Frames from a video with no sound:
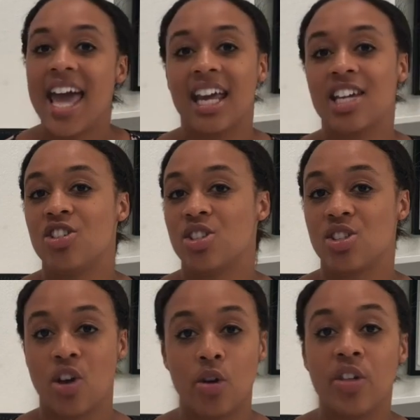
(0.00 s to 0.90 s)
and I could
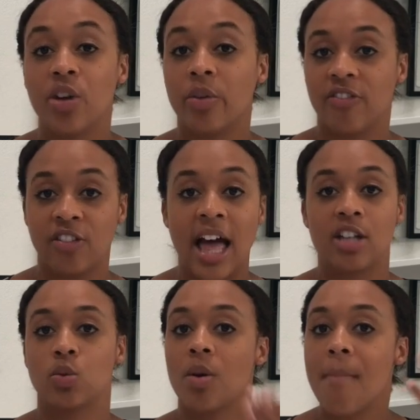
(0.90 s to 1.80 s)
just go there,
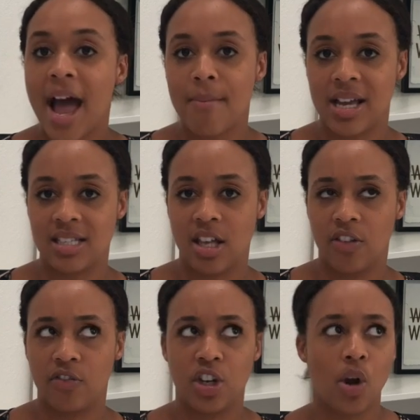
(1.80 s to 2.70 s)
reflect, remind
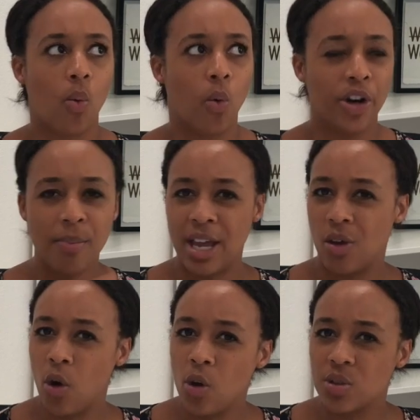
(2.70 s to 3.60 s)
myself, you know, what are my
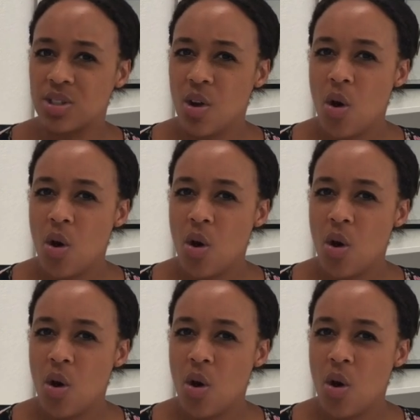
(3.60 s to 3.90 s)
goals?